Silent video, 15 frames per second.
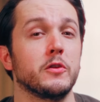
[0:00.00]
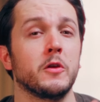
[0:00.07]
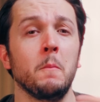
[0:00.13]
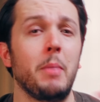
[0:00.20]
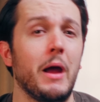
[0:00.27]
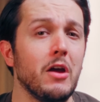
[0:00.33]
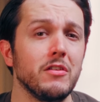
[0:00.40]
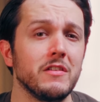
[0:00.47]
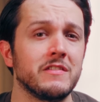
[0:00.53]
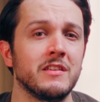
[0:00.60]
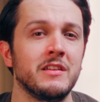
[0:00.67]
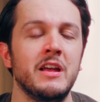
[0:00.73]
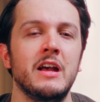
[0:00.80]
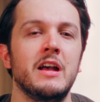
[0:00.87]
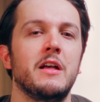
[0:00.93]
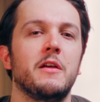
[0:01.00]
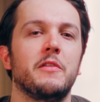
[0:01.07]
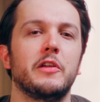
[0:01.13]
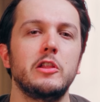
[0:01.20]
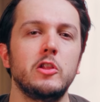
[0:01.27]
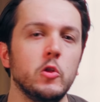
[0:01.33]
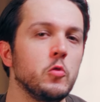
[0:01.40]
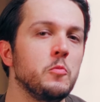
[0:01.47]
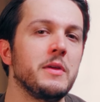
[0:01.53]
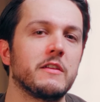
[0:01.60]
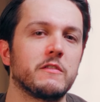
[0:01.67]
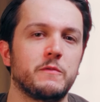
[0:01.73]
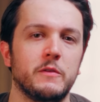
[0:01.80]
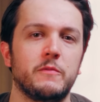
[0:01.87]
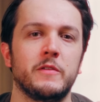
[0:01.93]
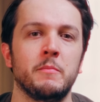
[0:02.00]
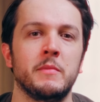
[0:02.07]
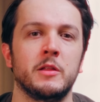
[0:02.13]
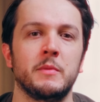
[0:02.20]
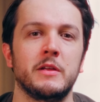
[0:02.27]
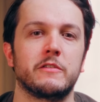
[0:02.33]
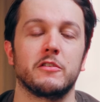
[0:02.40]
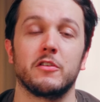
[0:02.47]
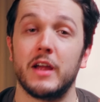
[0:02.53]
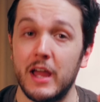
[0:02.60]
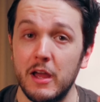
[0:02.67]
comparison, the Lumix 50mm